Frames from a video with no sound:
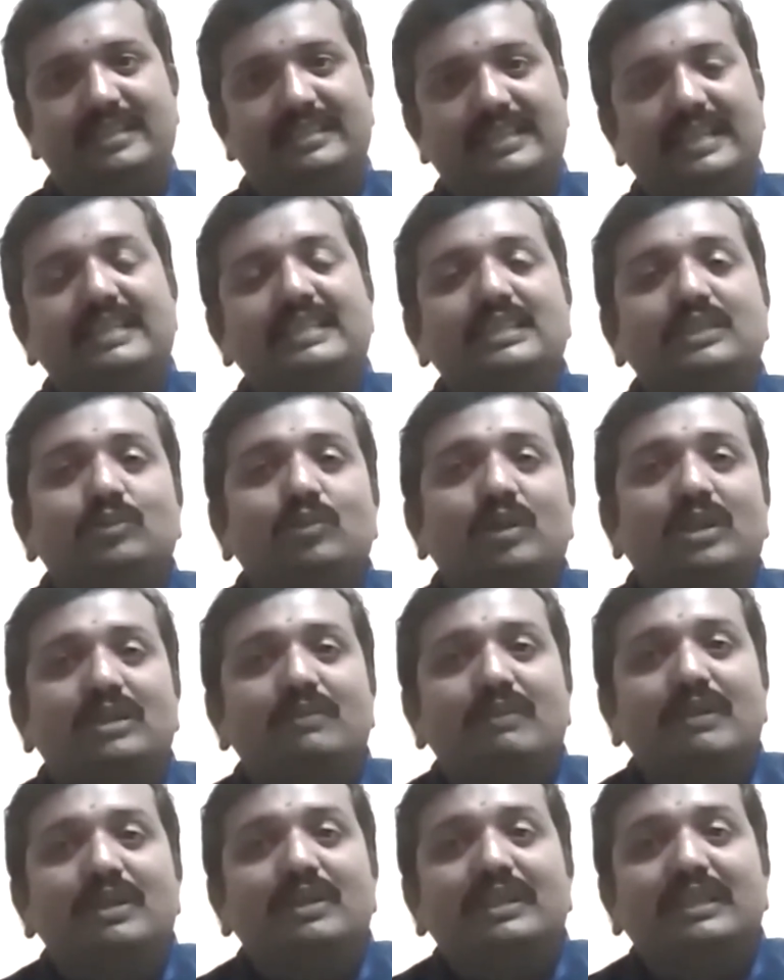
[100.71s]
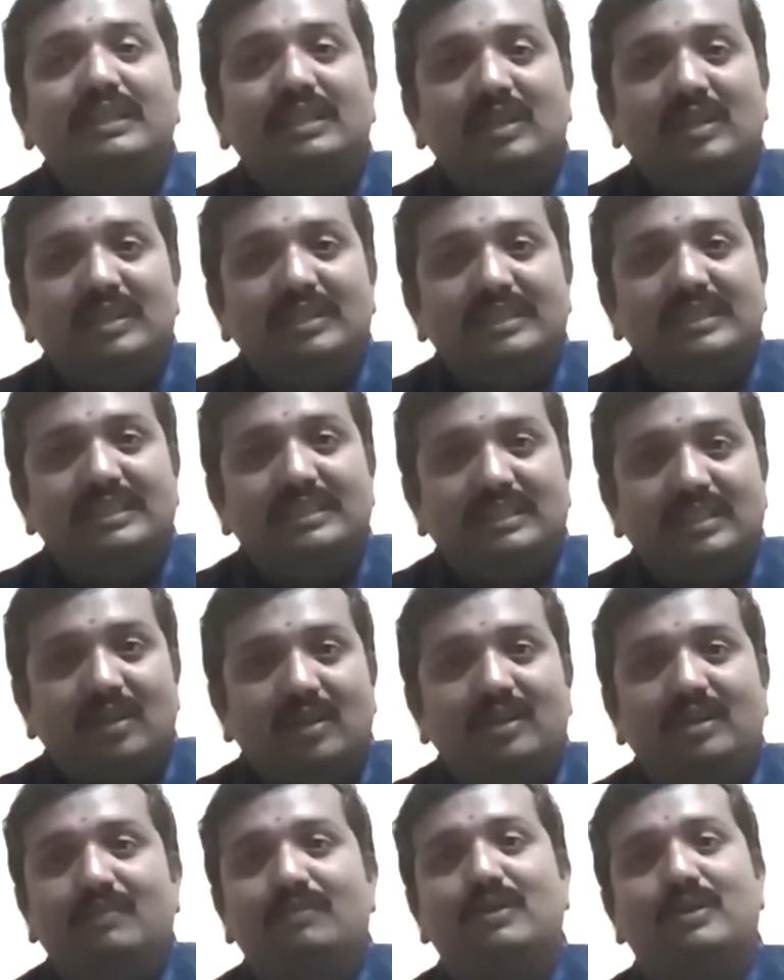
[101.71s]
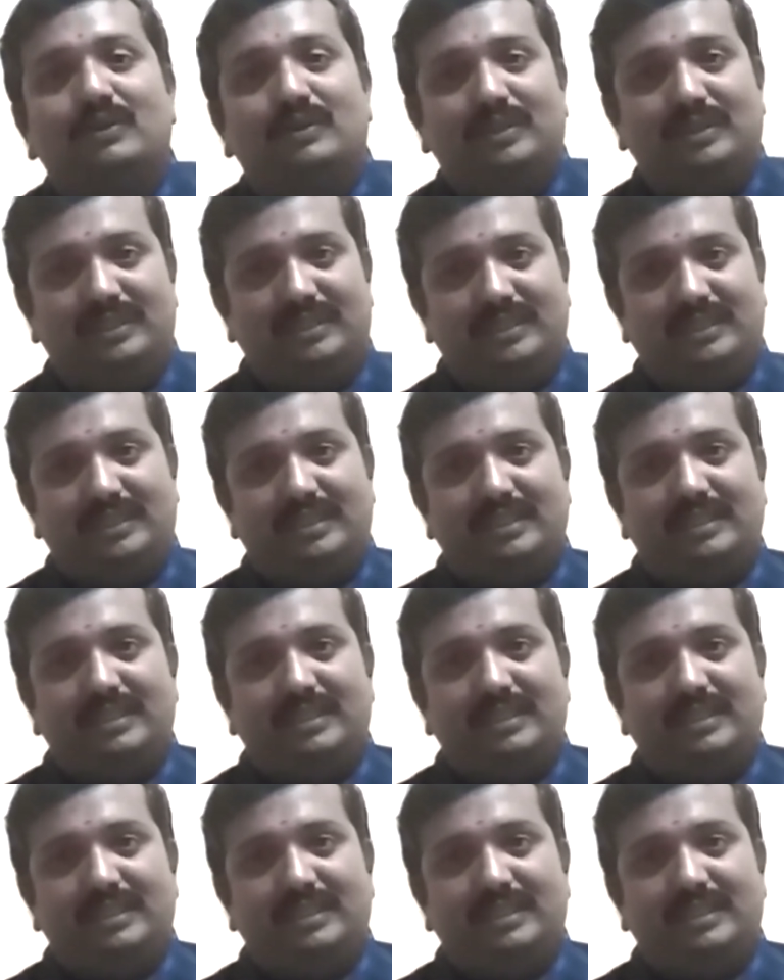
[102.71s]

And that is what biotechnology is all about.